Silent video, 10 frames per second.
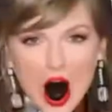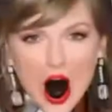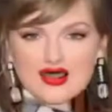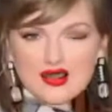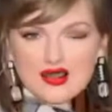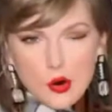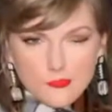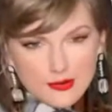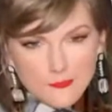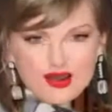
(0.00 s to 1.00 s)
I told
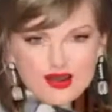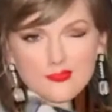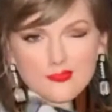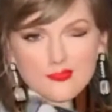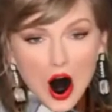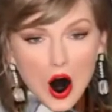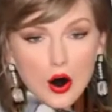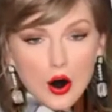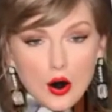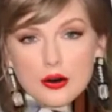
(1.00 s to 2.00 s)
people to
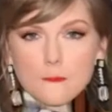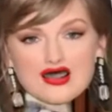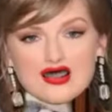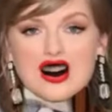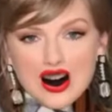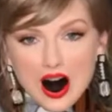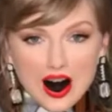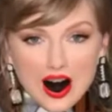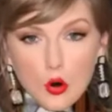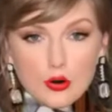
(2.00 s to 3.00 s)
vote, but it's not like I
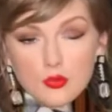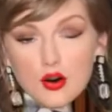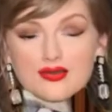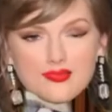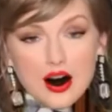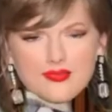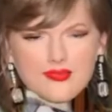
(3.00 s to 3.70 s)
told them who to vote for.